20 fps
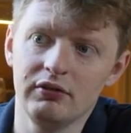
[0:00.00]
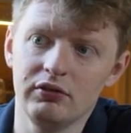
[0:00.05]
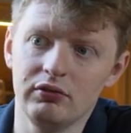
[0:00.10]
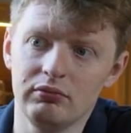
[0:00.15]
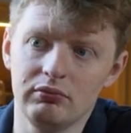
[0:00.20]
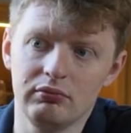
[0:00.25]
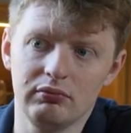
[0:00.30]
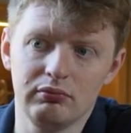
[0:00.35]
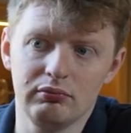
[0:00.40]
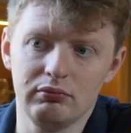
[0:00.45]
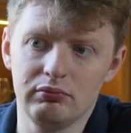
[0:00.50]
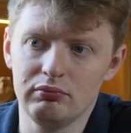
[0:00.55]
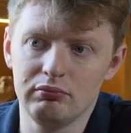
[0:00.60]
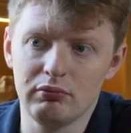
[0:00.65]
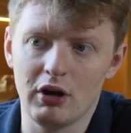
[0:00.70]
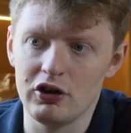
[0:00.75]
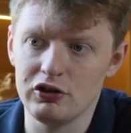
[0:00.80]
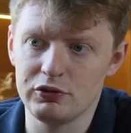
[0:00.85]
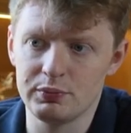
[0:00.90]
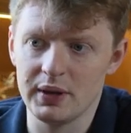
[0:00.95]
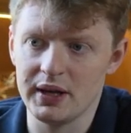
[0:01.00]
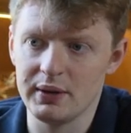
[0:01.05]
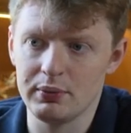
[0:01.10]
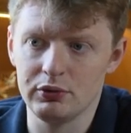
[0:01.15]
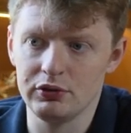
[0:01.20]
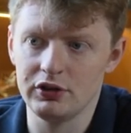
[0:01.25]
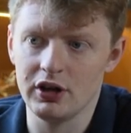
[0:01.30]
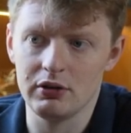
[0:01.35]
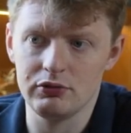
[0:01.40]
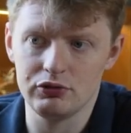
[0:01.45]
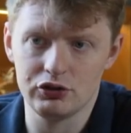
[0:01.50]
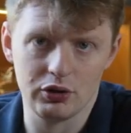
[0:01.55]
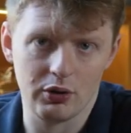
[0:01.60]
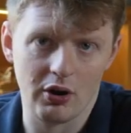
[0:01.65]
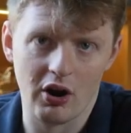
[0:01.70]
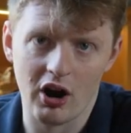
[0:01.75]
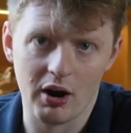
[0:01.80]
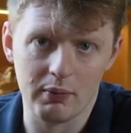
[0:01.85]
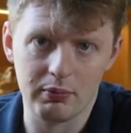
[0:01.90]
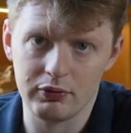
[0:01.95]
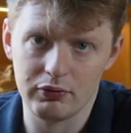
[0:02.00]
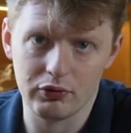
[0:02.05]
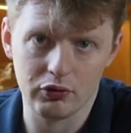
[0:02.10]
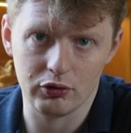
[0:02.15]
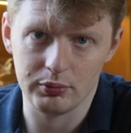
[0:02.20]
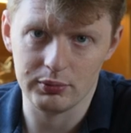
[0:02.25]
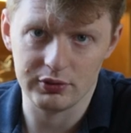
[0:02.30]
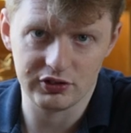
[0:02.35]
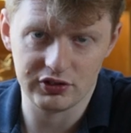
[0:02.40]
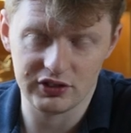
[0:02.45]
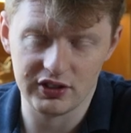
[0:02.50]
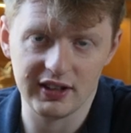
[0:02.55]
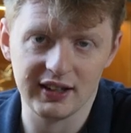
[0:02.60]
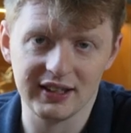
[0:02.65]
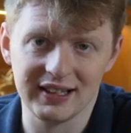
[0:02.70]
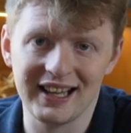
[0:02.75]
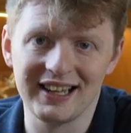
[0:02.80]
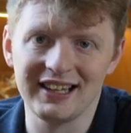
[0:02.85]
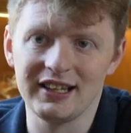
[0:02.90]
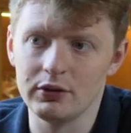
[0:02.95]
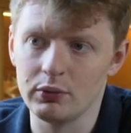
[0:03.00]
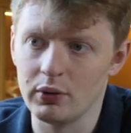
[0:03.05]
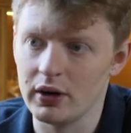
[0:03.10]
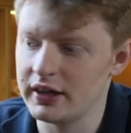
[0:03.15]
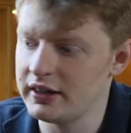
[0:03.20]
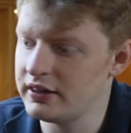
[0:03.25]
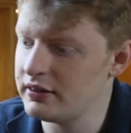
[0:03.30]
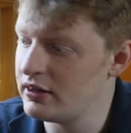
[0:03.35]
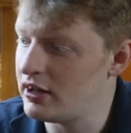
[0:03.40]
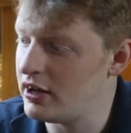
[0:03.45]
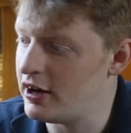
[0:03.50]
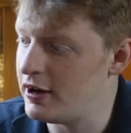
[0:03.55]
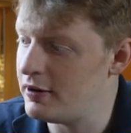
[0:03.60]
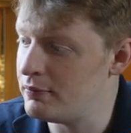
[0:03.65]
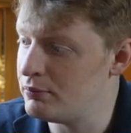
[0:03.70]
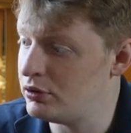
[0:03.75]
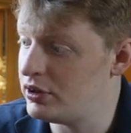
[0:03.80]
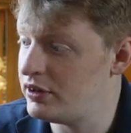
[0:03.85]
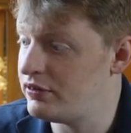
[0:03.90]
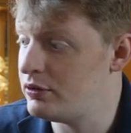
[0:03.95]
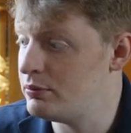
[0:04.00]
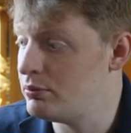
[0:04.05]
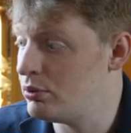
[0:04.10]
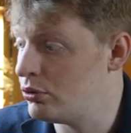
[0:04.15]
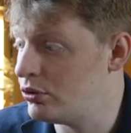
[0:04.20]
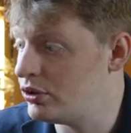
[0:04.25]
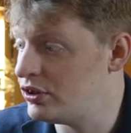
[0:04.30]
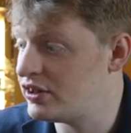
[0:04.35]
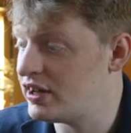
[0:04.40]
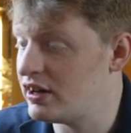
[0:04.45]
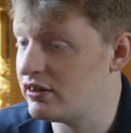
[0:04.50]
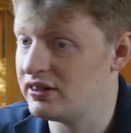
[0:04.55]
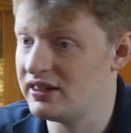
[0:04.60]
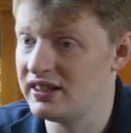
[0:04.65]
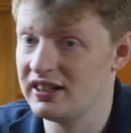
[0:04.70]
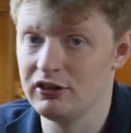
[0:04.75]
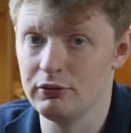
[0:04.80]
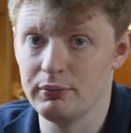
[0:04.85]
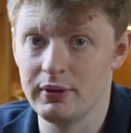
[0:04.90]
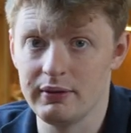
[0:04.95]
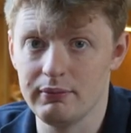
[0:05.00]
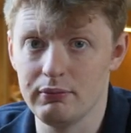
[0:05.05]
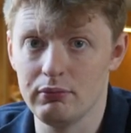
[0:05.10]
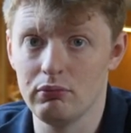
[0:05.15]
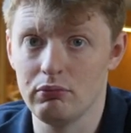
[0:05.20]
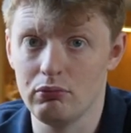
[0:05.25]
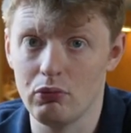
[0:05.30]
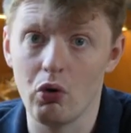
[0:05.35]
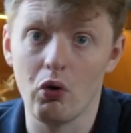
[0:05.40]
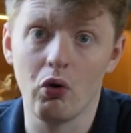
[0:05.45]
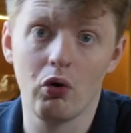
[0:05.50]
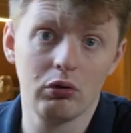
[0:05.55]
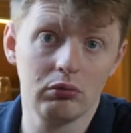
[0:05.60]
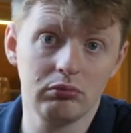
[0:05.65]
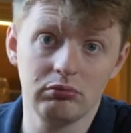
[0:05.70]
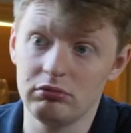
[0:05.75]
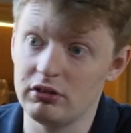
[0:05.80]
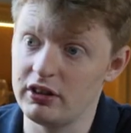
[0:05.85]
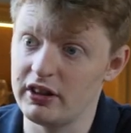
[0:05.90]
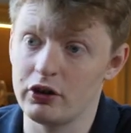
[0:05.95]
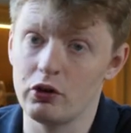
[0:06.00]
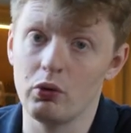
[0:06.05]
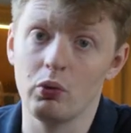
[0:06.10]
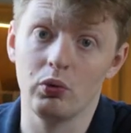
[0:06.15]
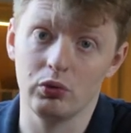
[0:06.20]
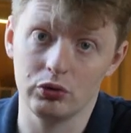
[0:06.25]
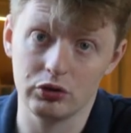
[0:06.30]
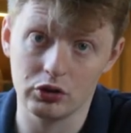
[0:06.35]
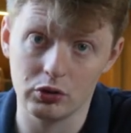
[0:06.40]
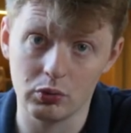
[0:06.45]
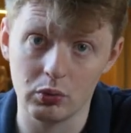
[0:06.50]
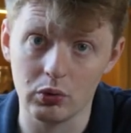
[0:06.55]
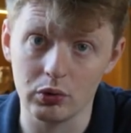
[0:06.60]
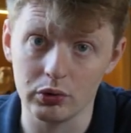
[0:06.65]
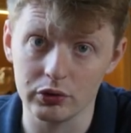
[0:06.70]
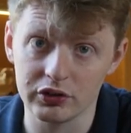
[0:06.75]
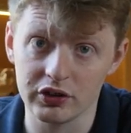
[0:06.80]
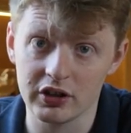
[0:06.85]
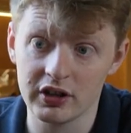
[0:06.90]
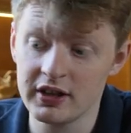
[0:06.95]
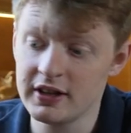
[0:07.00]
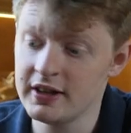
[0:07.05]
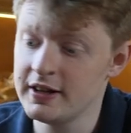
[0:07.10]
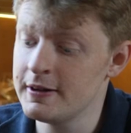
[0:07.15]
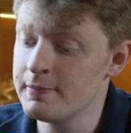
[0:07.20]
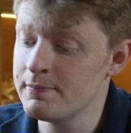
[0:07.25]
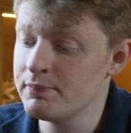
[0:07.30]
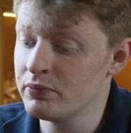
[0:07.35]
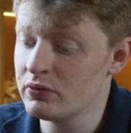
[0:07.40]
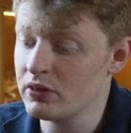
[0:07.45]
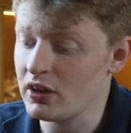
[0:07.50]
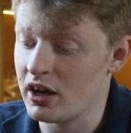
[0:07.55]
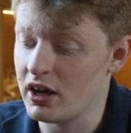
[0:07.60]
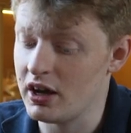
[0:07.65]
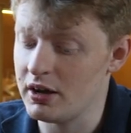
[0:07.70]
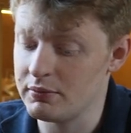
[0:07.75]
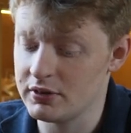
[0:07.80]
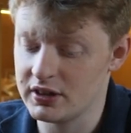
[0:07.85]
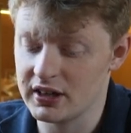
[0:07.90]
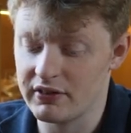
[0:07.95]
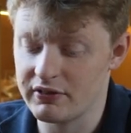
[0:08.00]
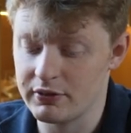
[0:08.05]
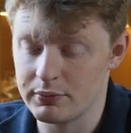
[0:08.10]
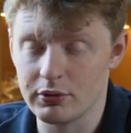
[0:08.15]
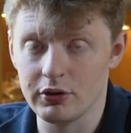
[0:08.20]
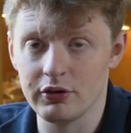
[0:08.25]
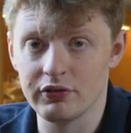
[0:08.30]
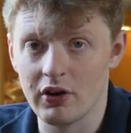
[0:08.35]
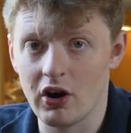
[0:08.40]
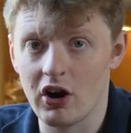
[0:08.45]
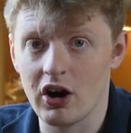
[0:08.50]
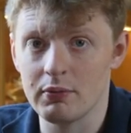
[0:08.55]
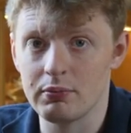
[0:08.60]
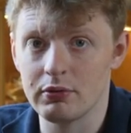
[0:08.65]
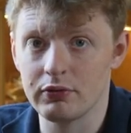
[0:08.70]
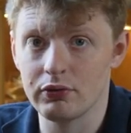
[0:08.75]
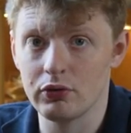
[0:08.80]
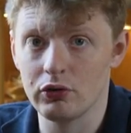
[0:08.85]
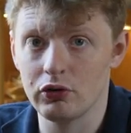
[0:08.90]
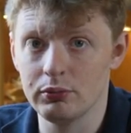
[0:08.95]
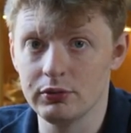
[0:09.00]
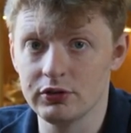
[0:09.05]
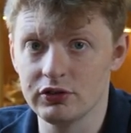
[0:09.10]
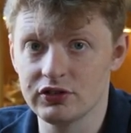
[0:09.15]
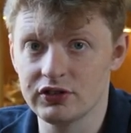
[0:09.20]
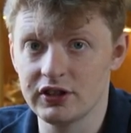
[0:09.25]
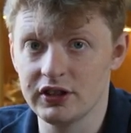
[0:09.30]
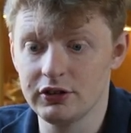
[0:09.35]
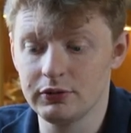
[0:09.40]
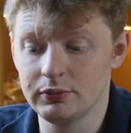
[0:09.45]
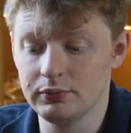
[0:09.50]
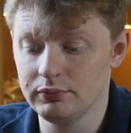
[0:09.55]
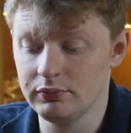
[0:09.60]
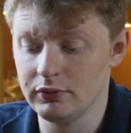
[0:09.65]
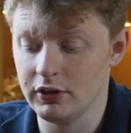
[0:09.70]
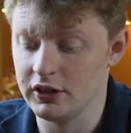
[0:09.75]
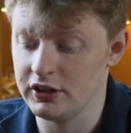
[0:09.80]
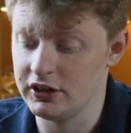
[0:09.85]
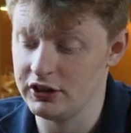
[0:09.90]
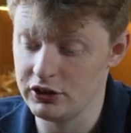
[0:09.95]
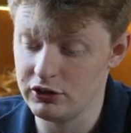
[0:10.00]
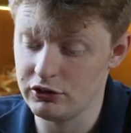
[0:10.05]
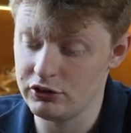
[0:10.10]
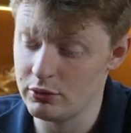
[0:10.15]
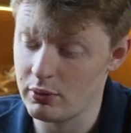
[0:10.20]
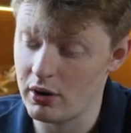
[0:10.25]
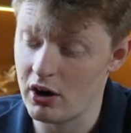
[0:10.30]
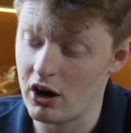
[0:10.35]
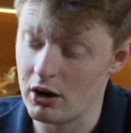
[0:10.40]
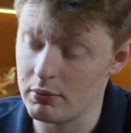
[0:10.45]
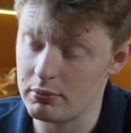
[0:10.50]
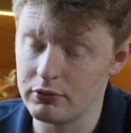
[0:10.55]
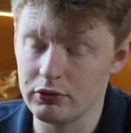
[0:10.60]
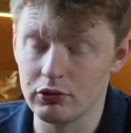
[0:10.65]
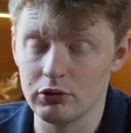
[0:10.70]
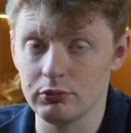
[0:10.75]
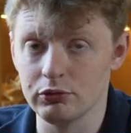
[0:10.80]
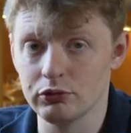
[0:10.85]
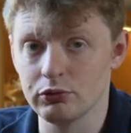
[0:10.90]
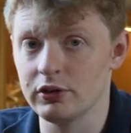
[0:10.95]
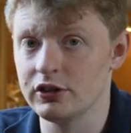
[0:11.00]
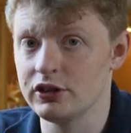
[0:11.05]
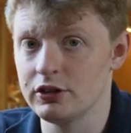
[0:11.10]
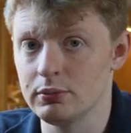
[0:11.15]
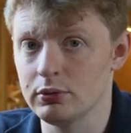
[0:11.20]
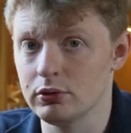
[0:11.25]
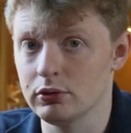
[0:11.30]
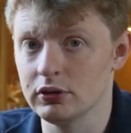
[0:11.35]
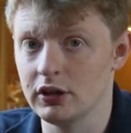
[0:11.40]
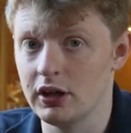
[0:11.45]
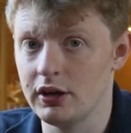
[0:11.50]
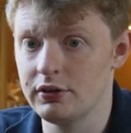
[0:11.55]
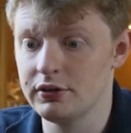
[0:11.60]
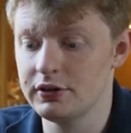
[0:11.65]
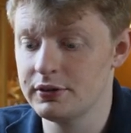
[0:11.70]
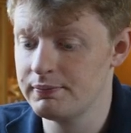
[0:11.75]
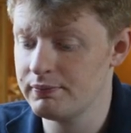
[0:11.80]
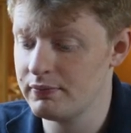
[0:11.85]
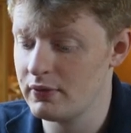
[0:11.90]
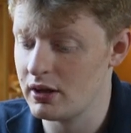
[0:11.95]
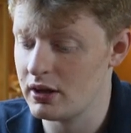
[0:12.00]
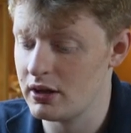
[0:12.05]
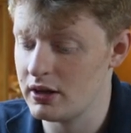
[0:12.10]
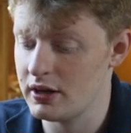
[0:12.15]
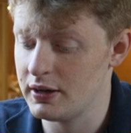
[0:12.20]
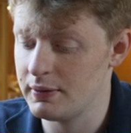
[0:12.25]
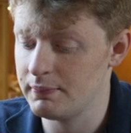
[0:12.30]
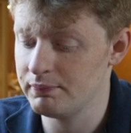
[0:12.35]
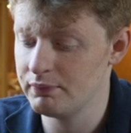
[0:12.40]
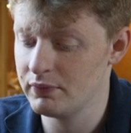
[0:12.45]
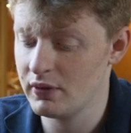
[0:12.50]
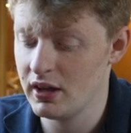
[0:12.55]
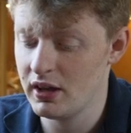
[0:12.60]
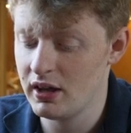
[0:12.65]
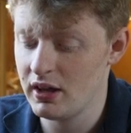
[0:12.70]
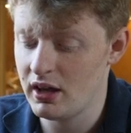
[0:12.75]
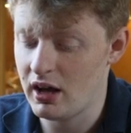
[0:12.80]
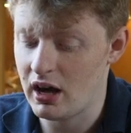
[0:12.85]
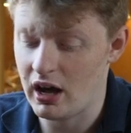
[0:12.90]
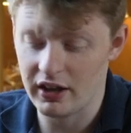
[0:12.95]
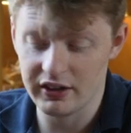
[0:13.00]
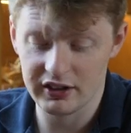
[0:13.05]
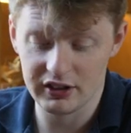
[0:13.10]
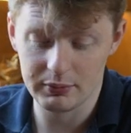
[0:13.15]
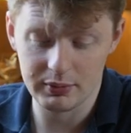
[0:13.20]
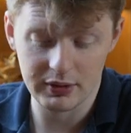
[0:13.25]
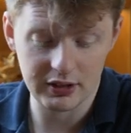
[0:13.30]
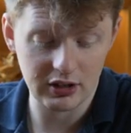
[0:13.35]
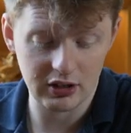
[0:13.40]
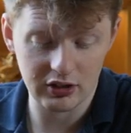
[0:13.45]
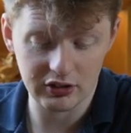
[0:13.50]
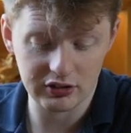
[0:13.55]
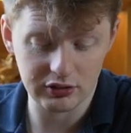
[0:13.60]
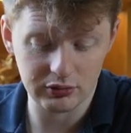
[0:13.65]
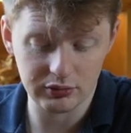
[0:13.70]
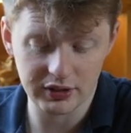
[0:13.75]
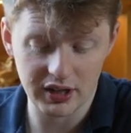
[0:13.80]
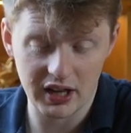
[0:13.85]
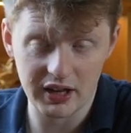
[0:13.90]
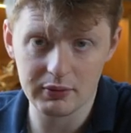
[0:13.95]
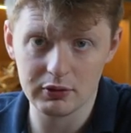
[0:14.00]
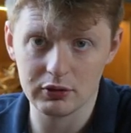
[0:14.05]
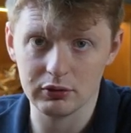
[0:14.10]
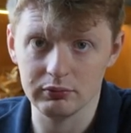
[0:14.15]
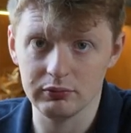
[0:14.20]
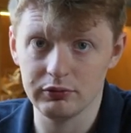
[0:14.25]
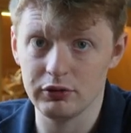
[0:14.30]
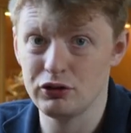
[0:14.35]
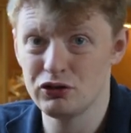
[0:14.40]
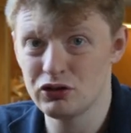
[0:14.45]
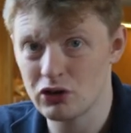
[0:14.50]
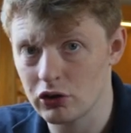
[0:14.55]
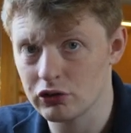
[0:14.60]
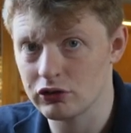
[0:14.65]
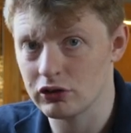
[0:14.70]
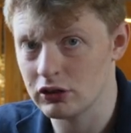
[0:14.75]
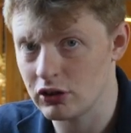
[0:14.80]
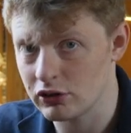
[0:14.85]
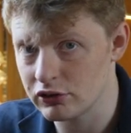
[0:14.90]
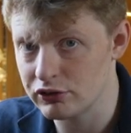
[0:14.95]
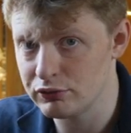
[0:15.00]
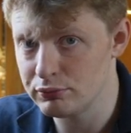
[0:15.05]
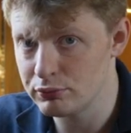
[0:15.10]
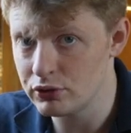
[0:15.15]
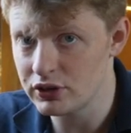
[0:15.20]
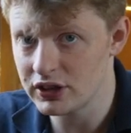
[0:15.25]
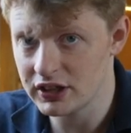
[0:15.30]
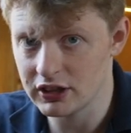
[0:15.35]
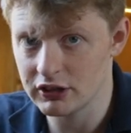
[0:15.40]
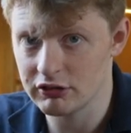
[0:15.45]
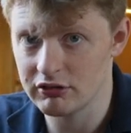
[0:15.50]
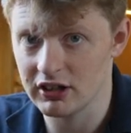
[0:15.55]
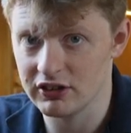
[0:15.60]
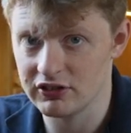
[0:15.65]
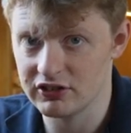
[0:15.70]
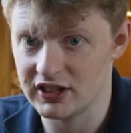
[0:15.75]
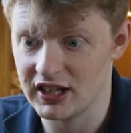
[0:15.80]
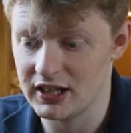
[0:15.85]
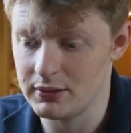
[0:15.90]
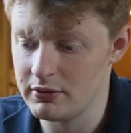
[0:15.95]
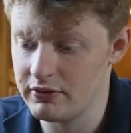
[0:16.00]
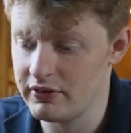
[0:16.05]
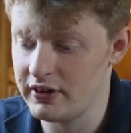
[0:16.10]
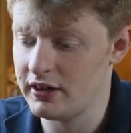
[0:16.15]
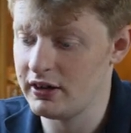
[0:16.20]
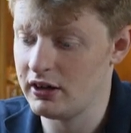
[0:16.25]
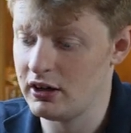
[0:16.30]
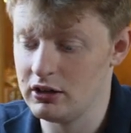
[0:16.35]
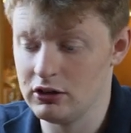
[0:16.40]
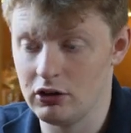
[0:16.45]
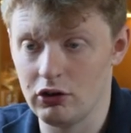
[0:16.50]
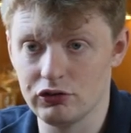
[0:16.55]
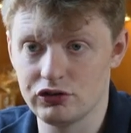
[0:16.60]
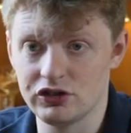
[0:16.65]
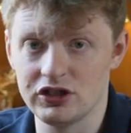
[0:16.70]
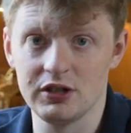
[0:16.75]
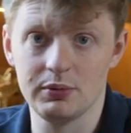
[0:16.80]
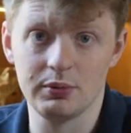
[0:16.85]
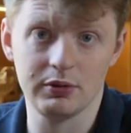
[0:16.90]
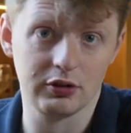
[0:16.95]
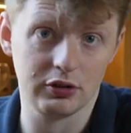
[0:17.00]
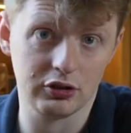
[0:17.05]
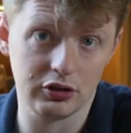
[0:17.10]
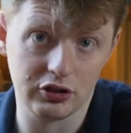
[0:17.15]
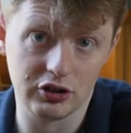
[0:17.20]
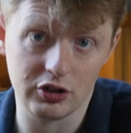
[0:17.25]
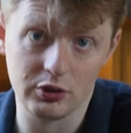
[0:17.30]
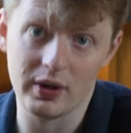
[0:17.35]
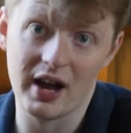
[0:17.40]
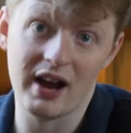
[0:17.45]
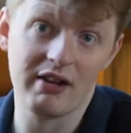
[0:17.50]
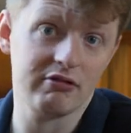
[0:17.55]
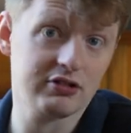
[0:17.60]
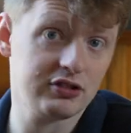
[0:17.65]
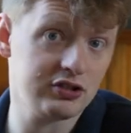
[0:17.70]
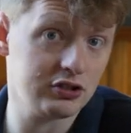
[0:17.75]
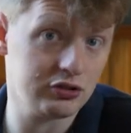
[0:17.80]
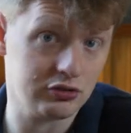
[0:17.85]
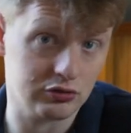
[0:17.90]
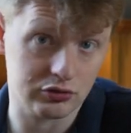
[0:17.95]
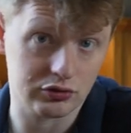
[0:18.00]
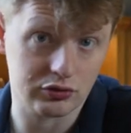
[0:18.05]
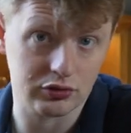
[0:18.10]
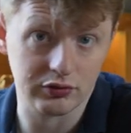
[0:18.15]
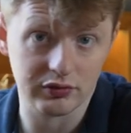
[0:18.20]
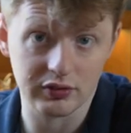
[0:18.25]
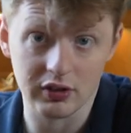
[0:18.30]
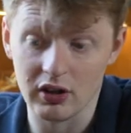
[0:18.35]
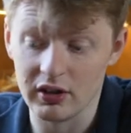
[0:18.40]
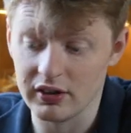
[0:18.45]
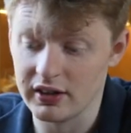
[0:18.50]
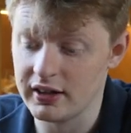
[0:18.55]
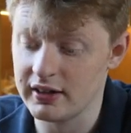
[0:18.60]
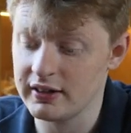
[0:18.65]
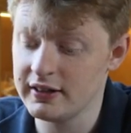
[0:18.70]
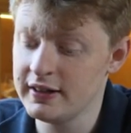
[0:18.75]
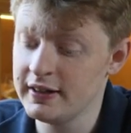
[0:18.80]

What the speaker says: Most people don't shoot high performance steel anyway, but if you bored it out a little bit more, say quarter, you could have it proof for high performance steel, and they do a high performance 20 bore load. I think it'd be a nice little game gun for not a lot of money in the grand scheme of it. A lot cheaper than a new Heritage and stuff like that.